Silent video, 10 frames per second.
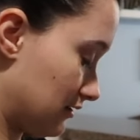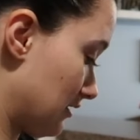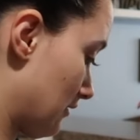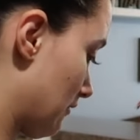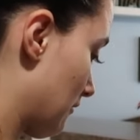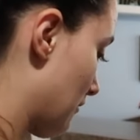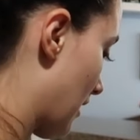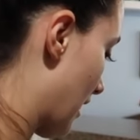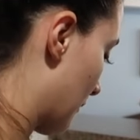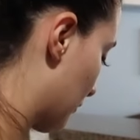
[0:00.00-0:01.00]
So
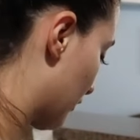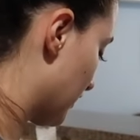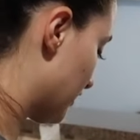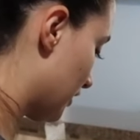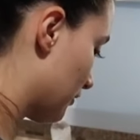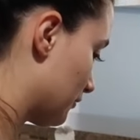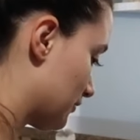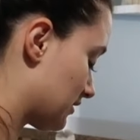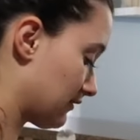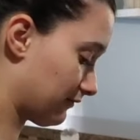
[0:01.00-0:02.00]
I'm going to
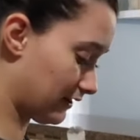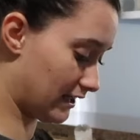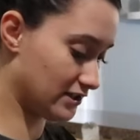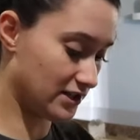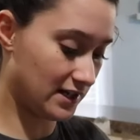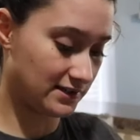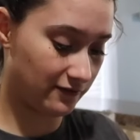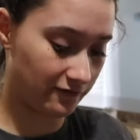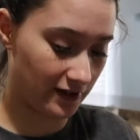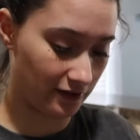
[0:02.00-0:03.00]
use the flange as a
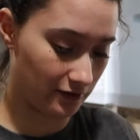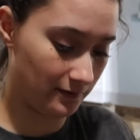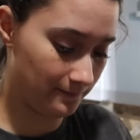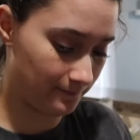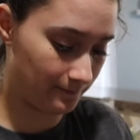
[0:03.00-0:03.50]
funnel.